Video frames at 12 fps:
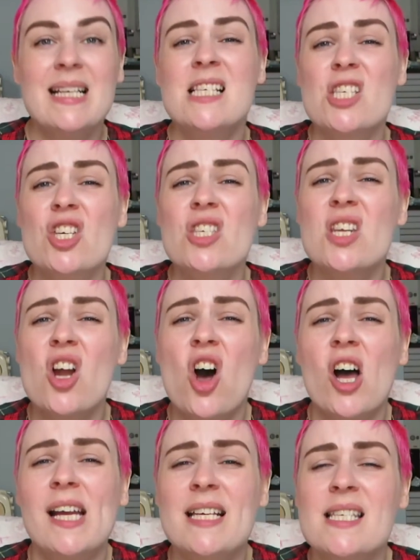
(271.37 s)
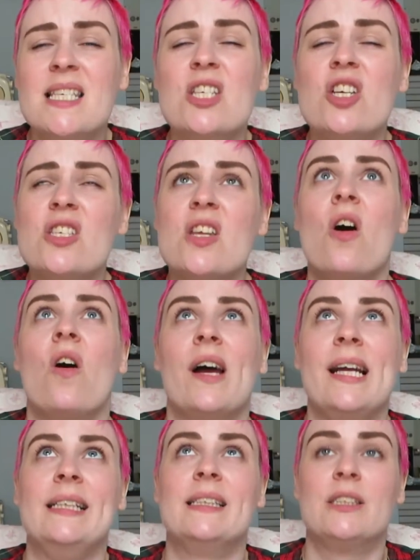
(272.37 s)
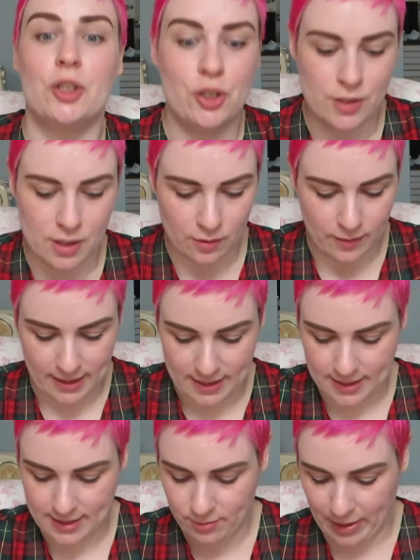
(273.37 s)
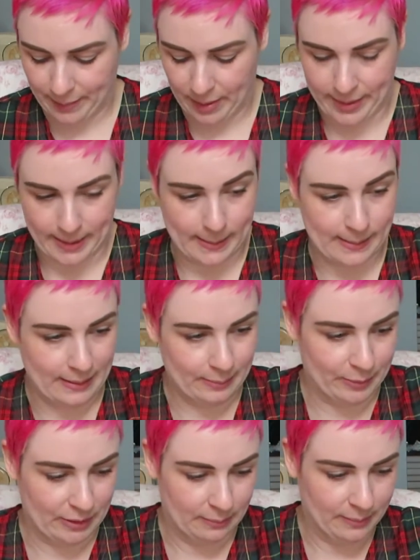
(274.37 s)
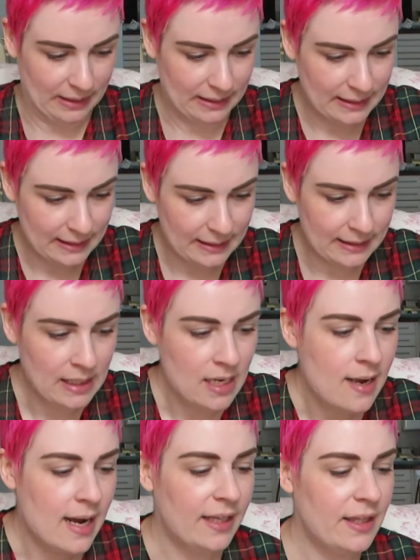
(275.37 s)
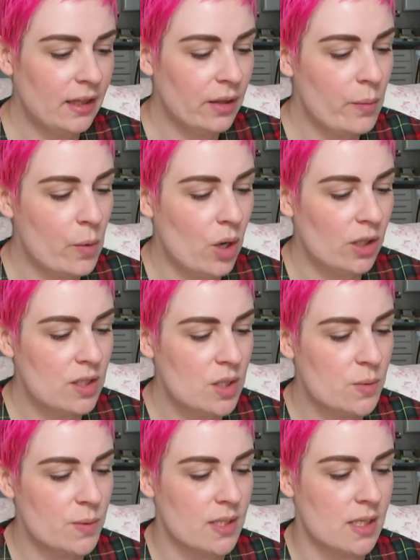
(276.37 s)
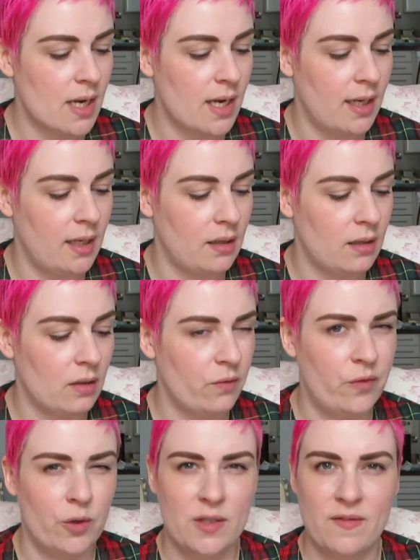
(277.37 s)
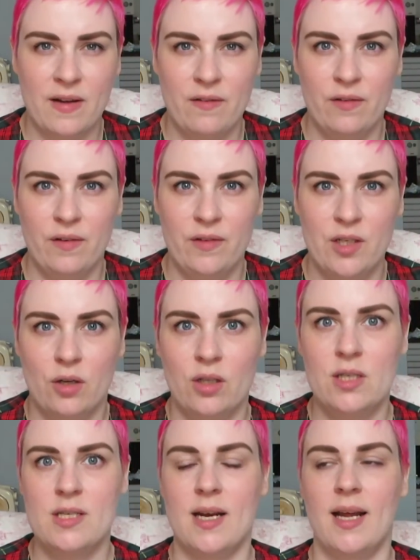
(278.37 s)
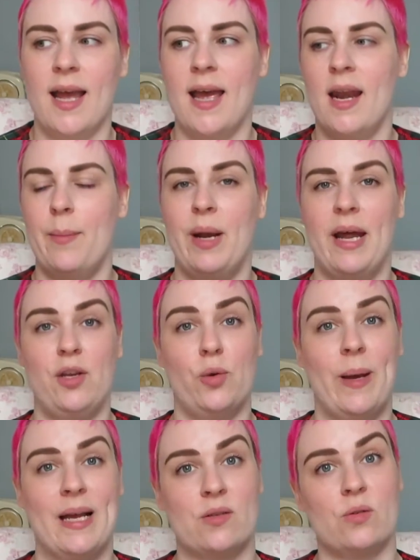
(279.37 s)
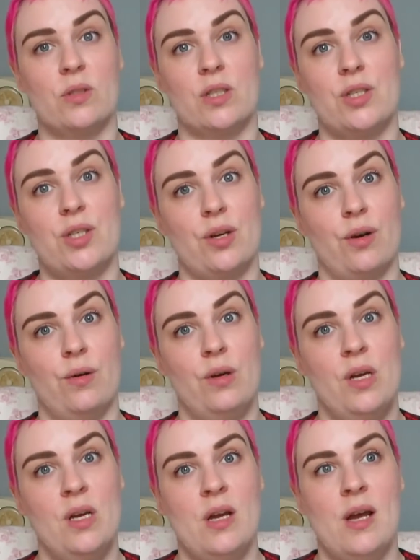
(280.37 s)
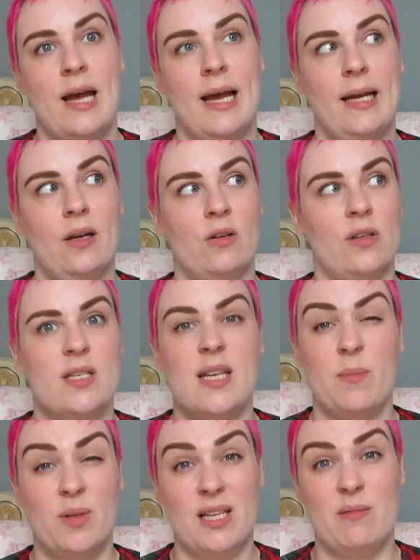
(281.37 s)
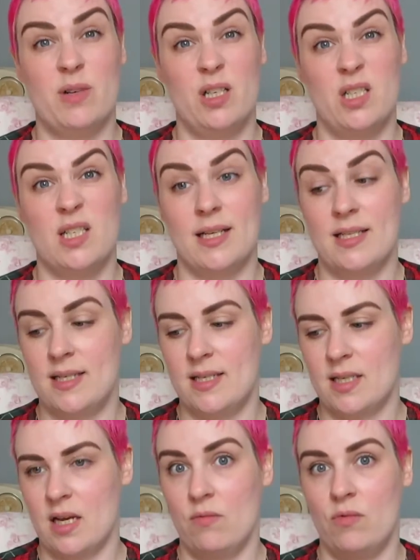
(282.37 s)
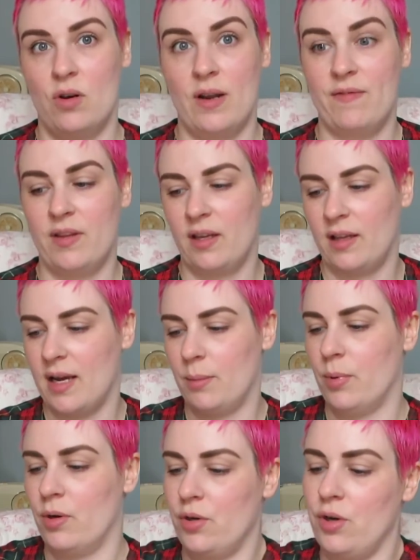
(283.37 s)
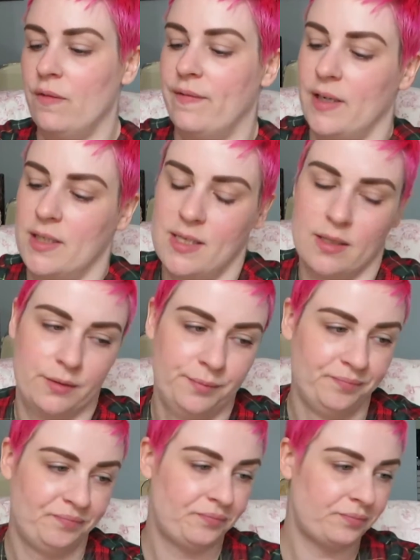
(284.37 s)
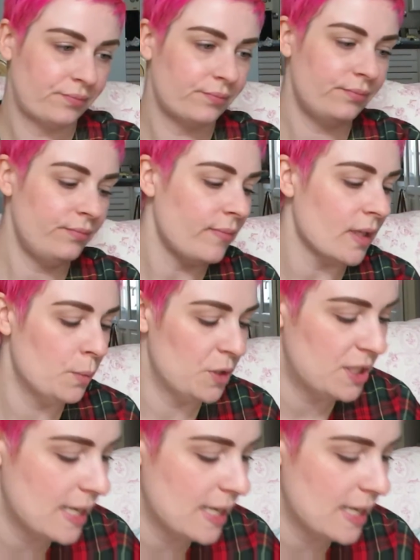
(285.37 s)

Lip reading: Excuse the noise, excuse the noise, excuse the noise. Right there, I can't. I think the wand was like $45 or $50, and again, I'm an annual pass holder, so I got the 10% merchandise discount on everything that I bought in Universal, which